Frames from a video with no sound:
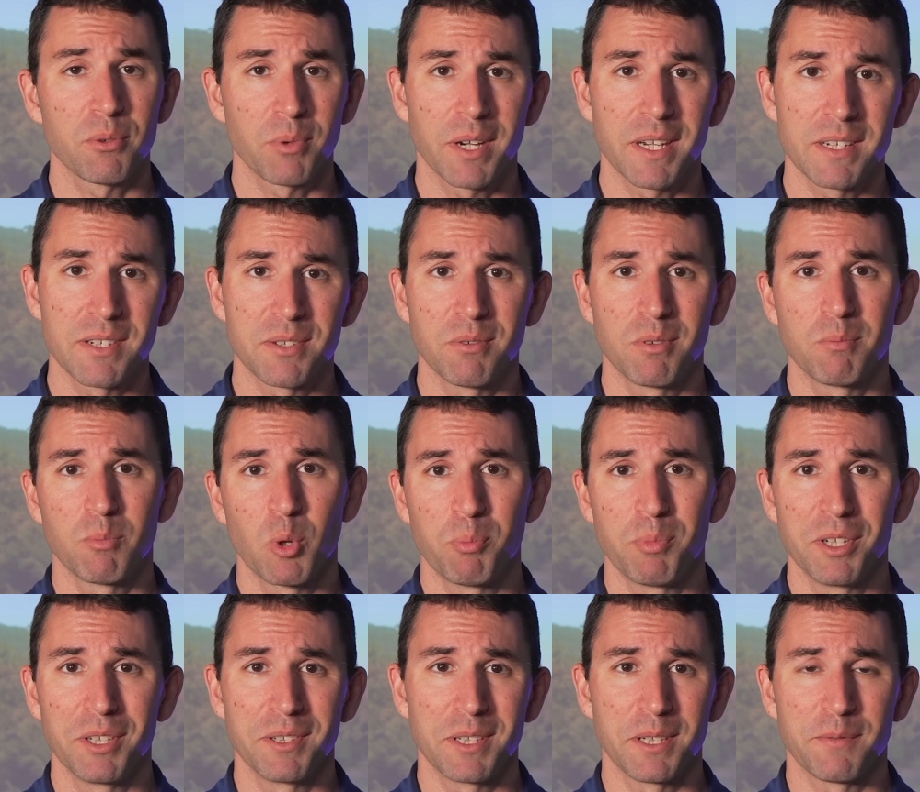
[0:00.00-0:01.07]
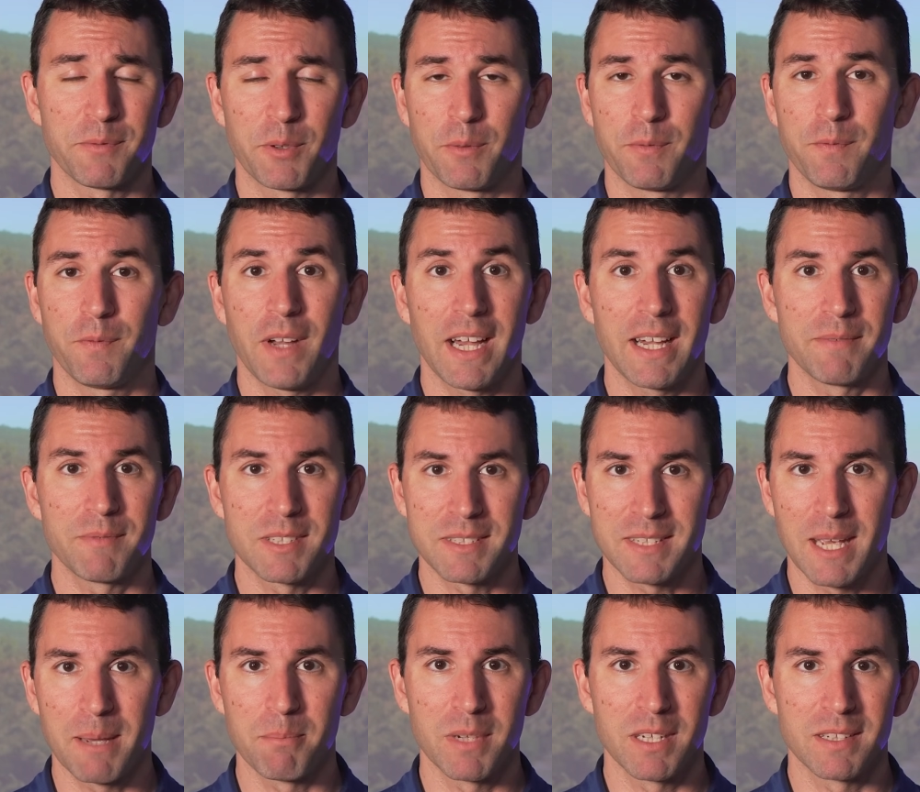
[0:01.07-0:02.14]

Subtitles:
way, doing mobility for 5 to 10